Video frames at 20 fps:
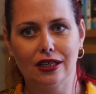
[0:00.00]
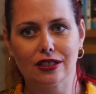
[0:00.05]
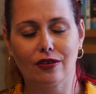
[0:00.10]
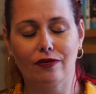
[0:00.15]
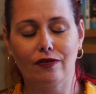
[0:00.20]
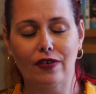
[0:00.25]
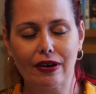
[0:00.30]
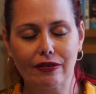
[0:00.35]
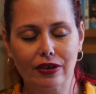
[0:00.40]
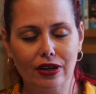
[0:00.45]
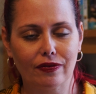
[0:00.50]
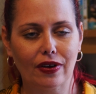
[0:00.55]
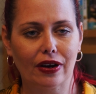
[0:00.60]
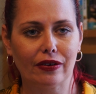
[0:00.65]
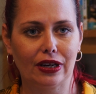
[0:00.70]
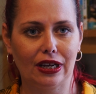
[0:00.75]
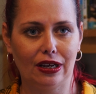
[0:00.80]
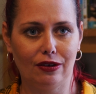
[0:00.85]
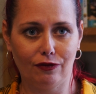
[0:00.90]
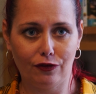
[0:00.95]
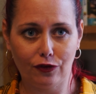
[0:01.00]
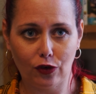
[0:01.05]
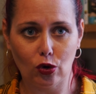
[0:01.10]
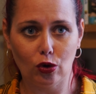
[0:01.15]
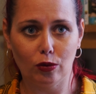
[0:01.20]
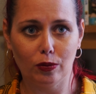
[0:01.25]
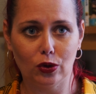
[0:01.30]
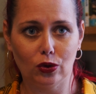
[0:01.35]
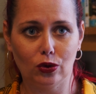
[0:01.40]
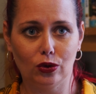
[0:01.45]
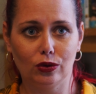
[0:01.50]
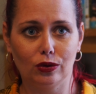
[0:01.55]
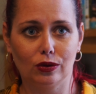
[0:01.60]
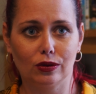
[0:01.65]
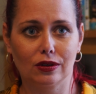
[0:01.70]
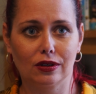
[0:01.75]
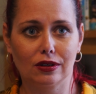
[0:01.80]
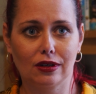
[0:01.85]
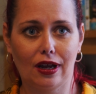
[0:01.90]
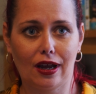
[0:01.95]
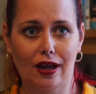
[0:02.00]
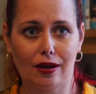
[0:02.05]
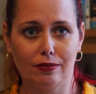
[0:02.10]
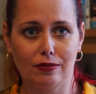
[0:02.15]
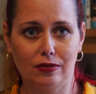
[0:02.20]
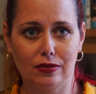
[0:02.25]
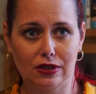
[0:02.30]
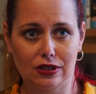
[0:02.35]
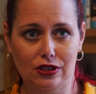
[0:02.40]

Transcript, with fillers: is a very, very informal um,